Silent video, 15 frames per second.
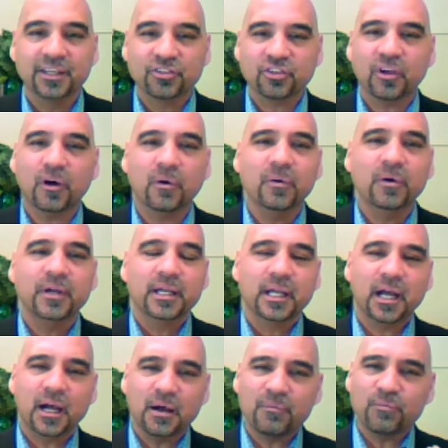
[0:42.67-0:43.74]
So
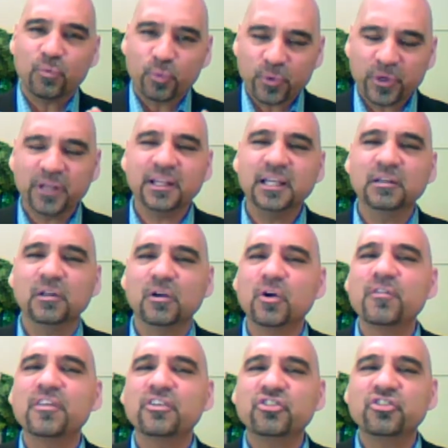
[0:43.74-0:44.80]
uh, really
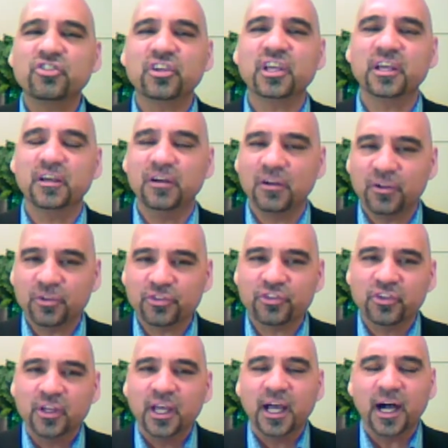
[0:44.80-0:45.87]
learn the
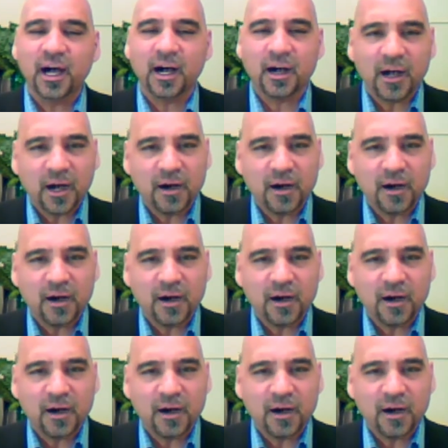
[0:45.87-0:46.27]
skills uh,